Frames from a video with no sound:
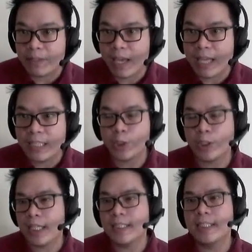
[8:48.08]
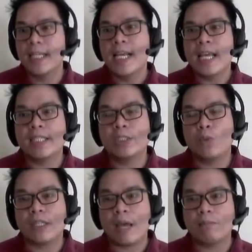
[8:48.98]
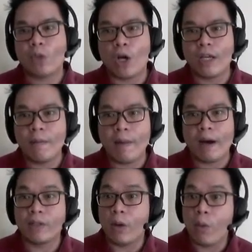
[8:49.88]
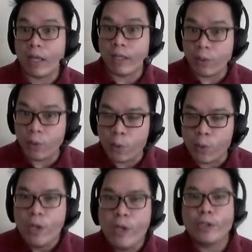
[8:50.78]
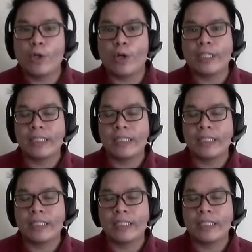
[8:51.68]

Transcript: Okay, so this is what I'm talking about a while ago. Your